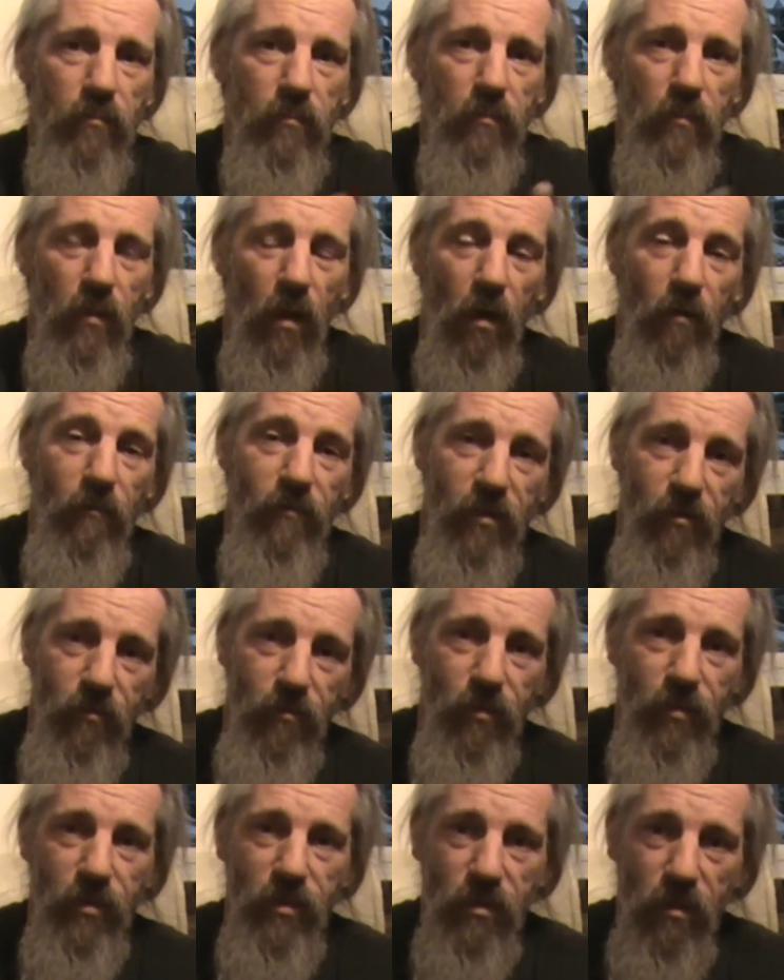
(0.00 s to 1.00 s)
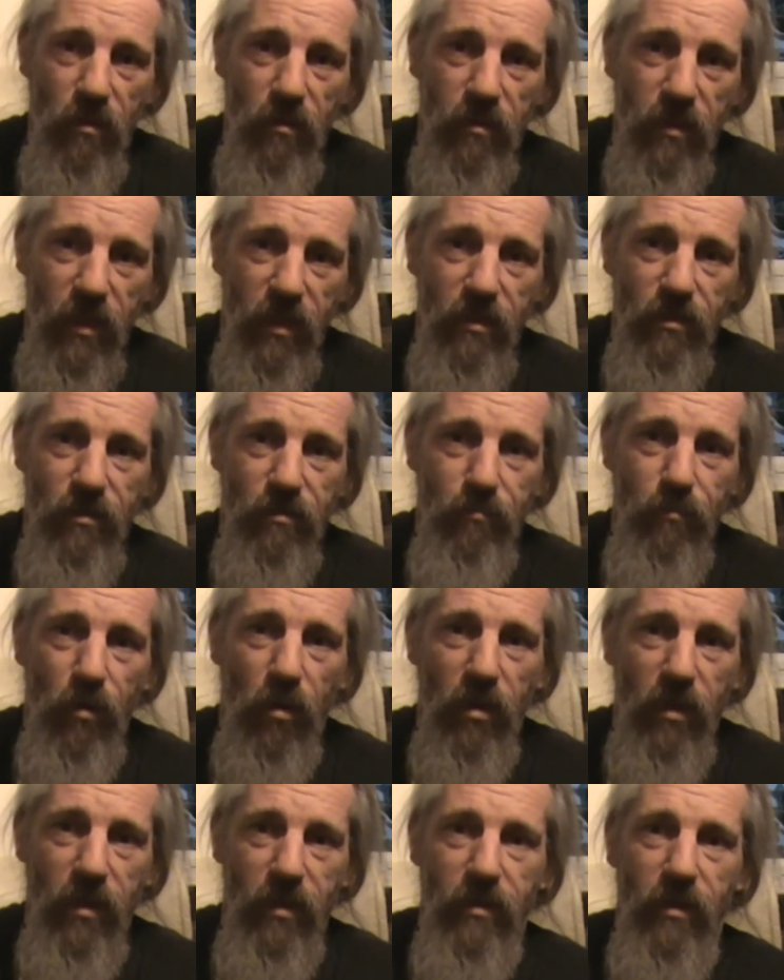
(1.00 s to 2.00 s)
hopefully we'll start getting some
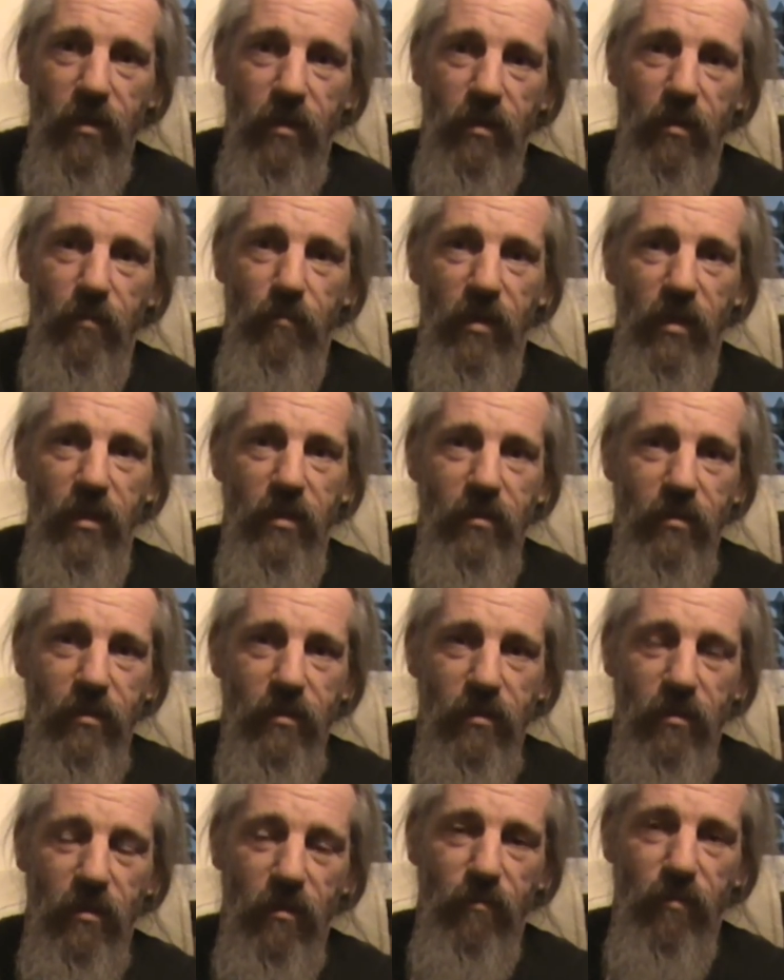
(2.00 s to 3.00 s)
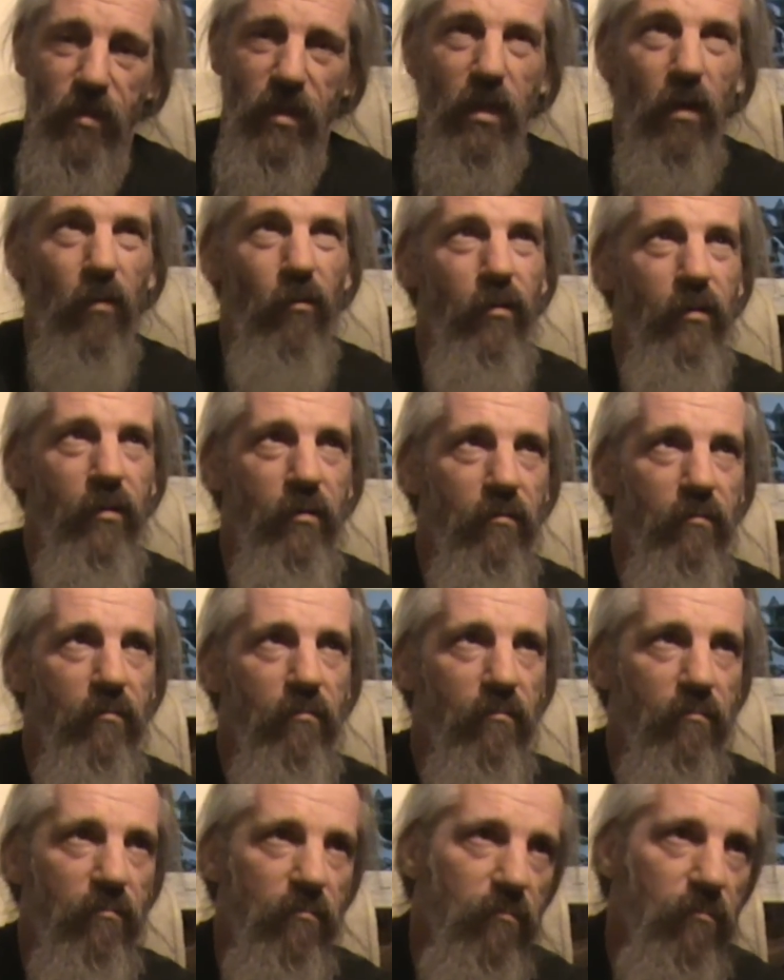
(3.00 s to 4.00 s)
bottling done in the meads. They've been going
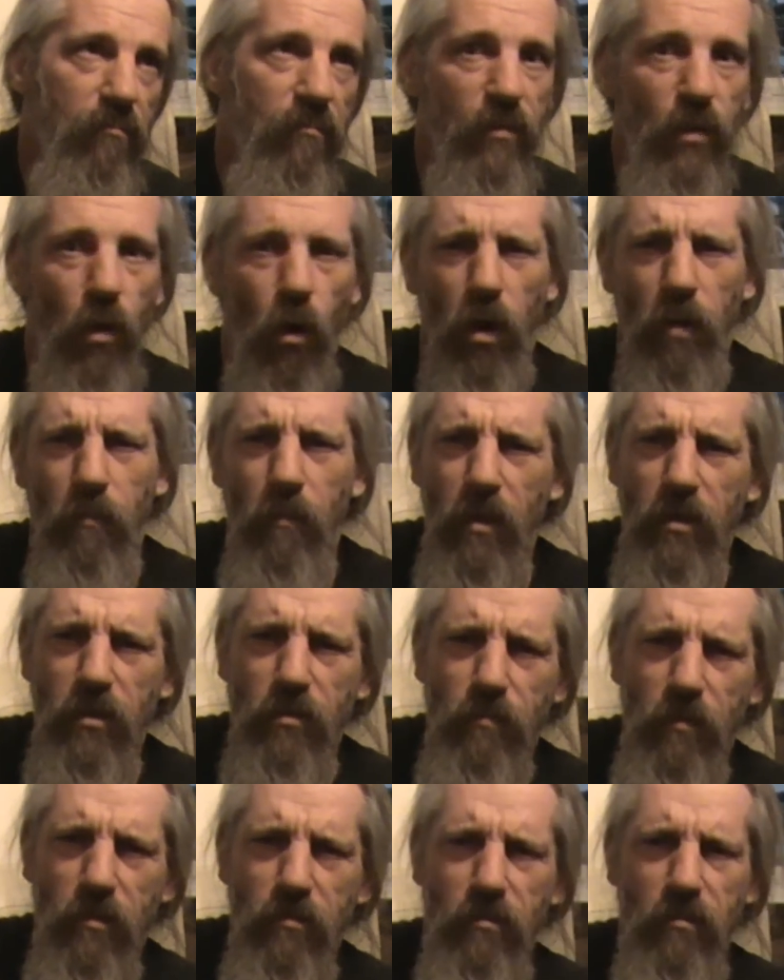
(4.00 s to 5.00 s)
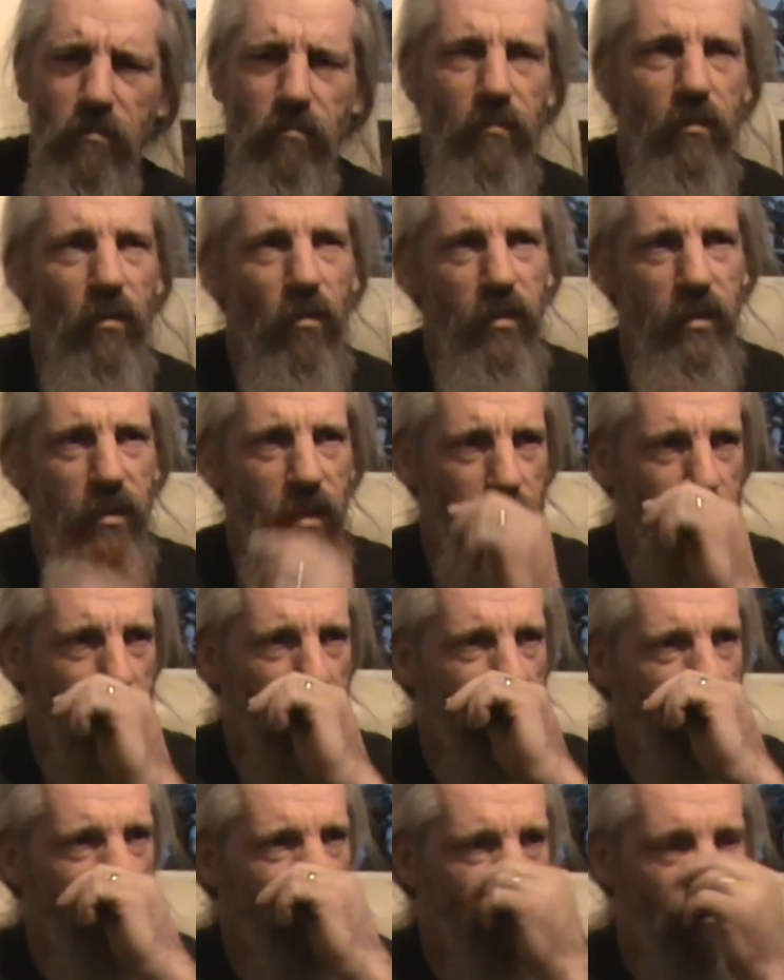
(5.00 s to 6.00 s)
9 months, most of them, 9-10
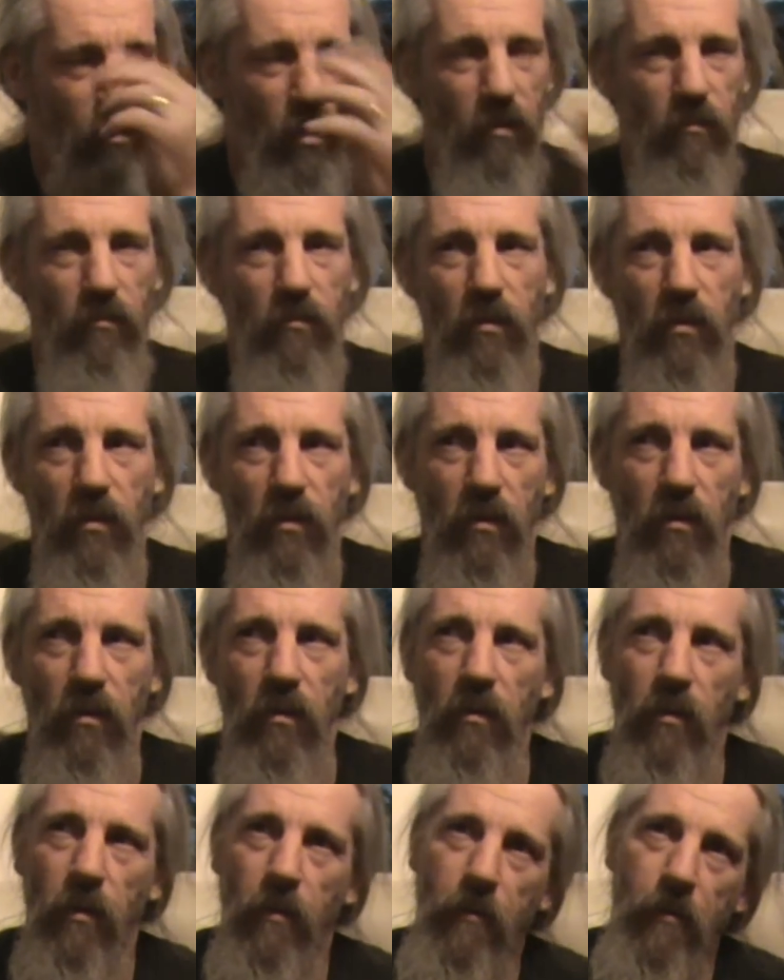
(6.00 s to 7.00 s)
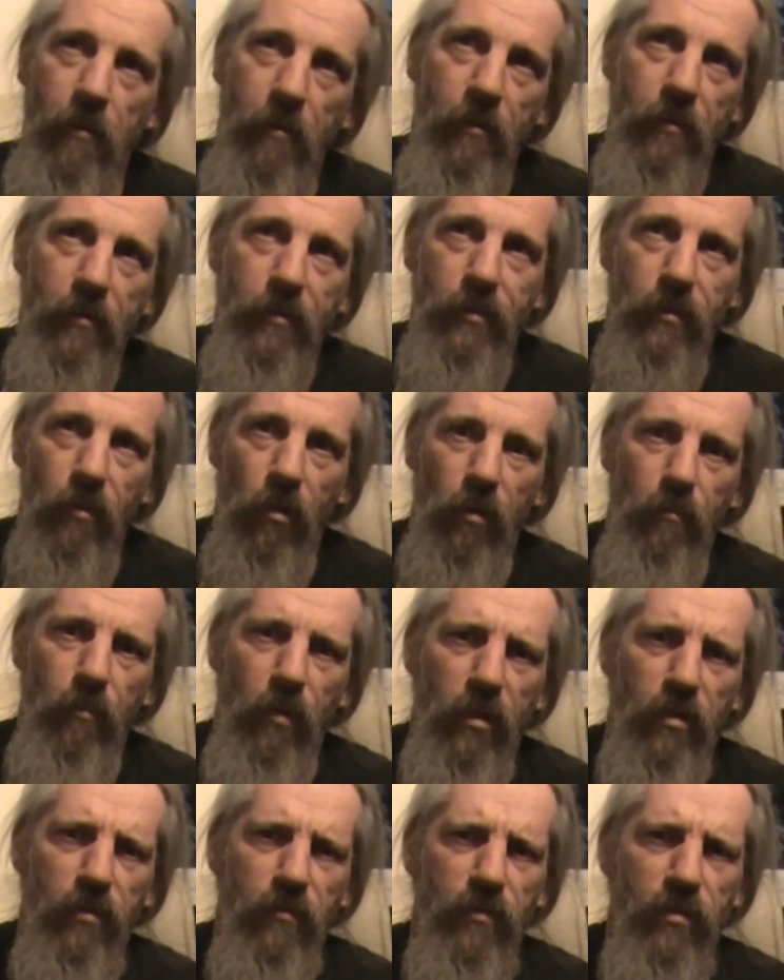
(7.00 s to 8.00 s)
months. Well, 9
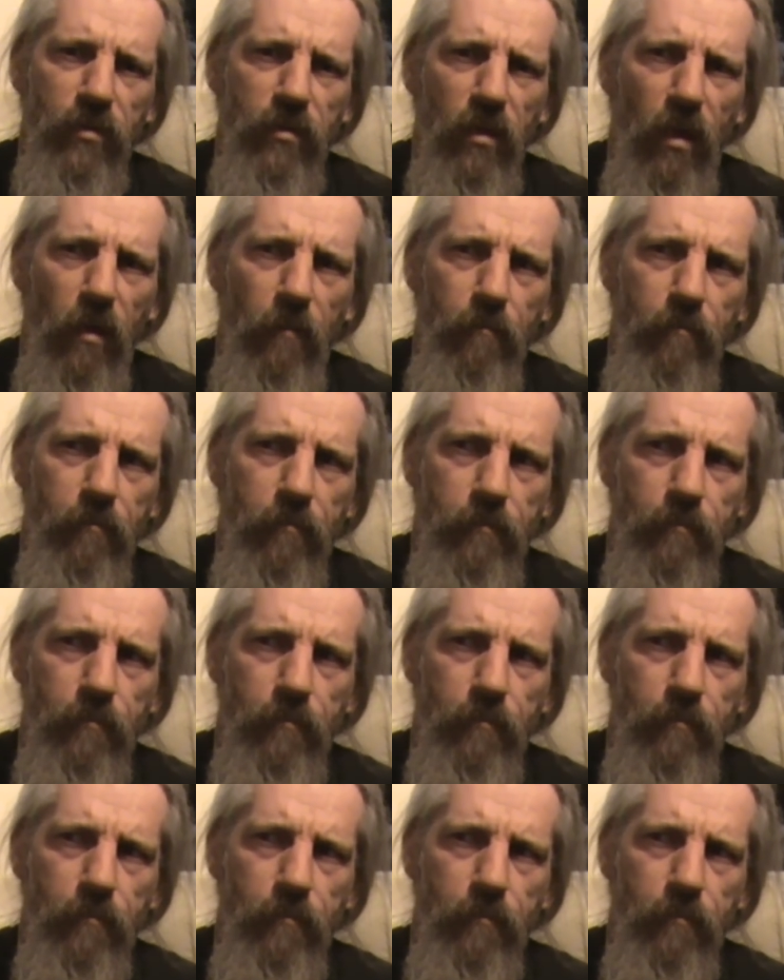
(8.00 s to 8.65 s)
months for some,